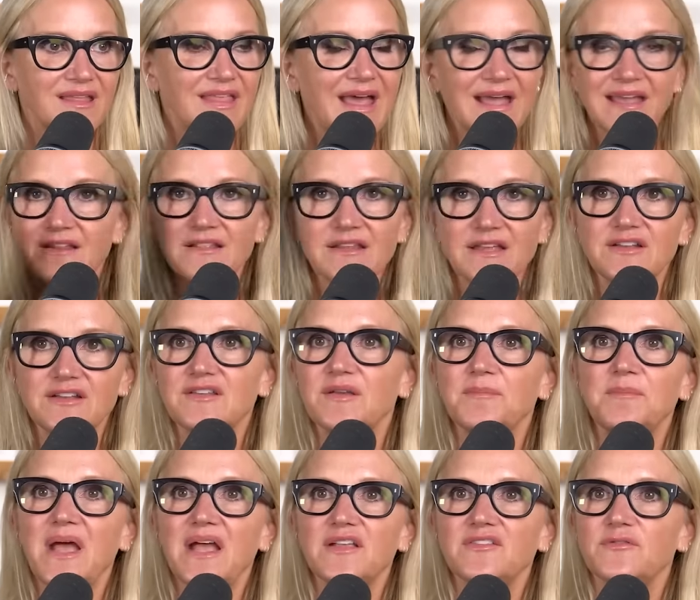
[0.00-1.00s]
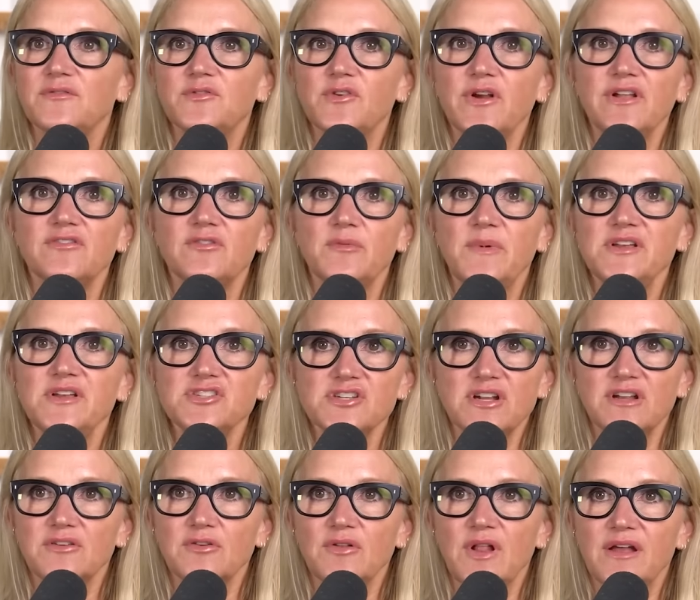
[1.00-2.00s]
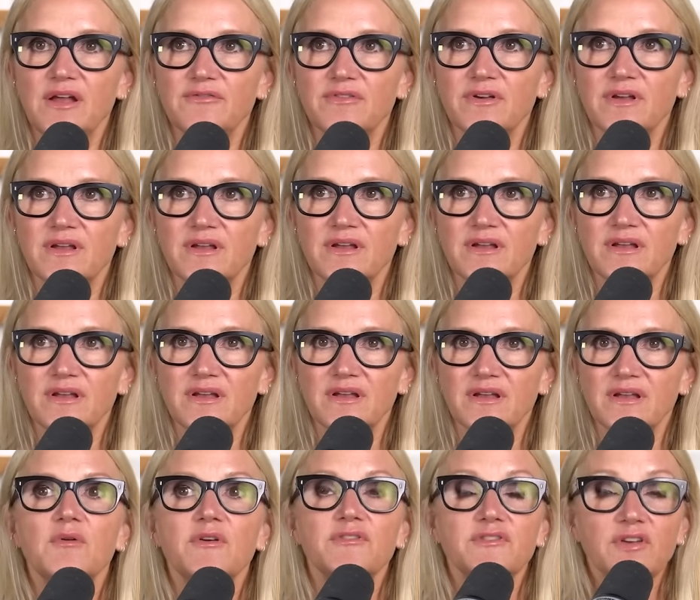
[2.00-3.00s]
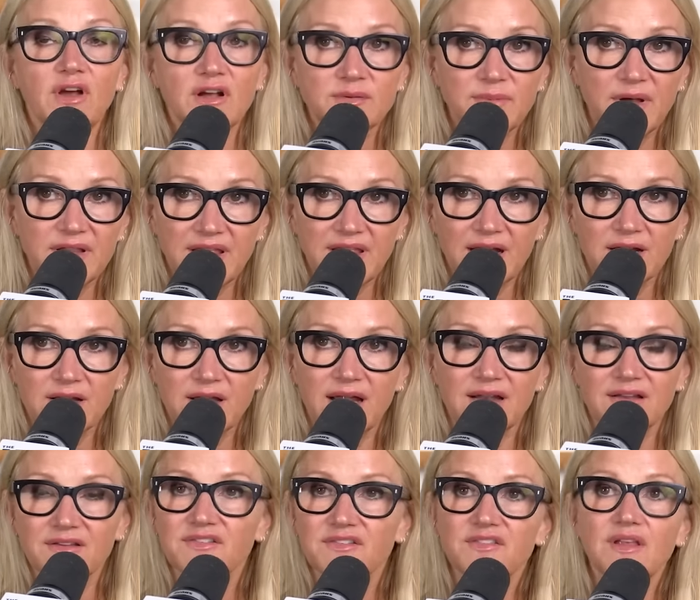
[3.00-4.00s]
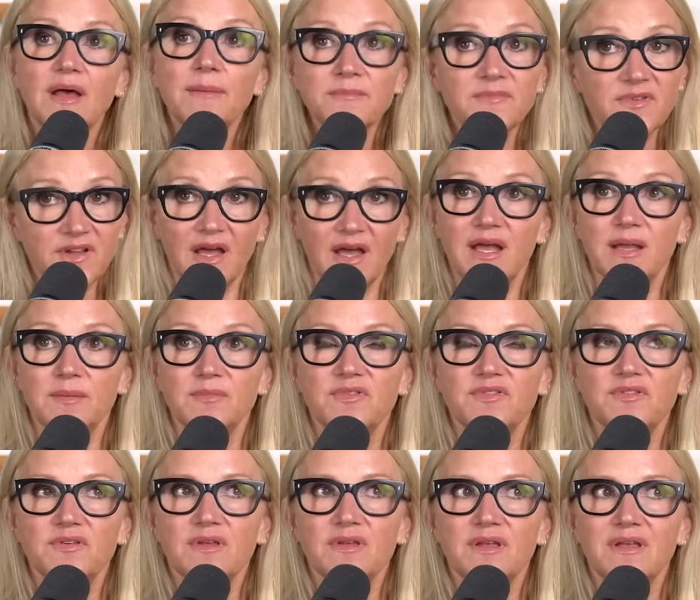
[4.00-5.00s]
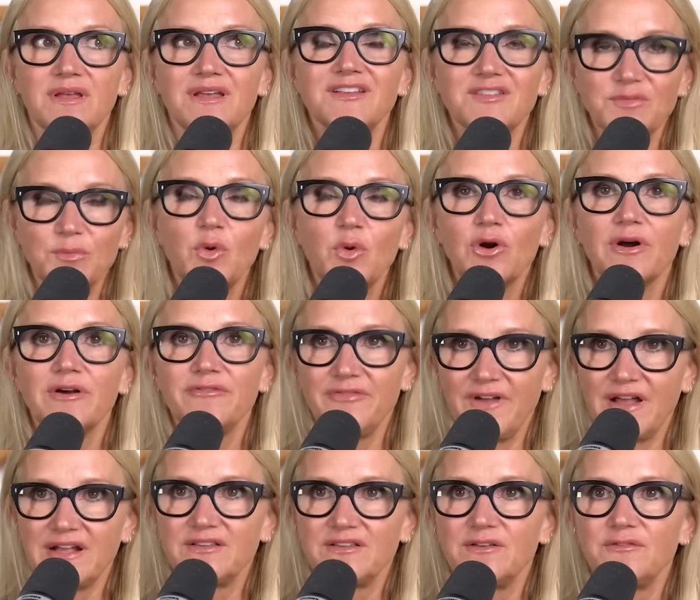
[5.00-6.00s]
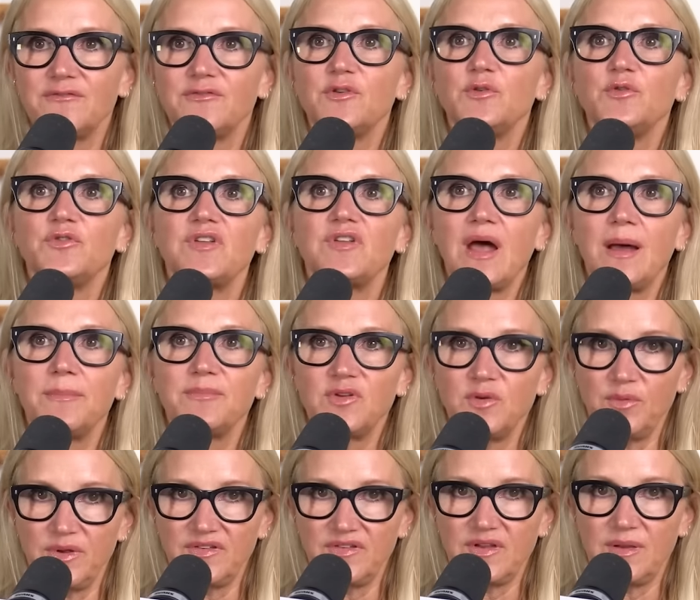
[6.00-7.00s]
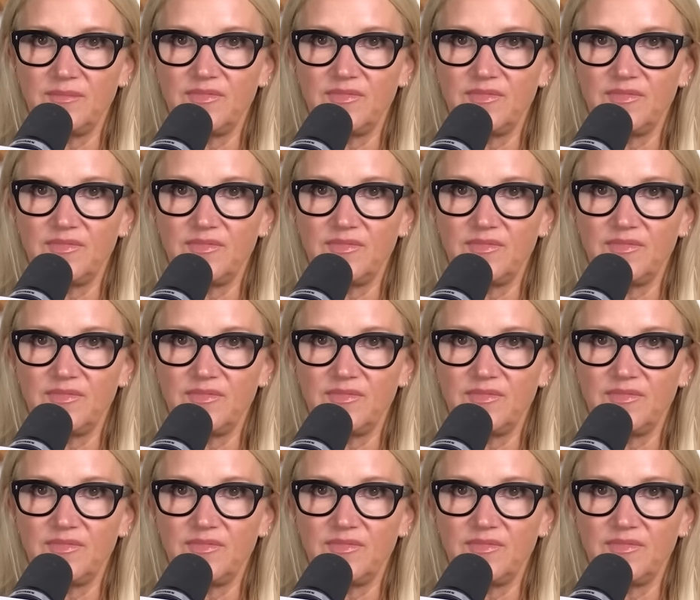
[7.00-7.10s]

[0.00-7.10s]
that can lead to massive transformation in your life. We've talked about that a lot. Sometimes it's more effective to stop doing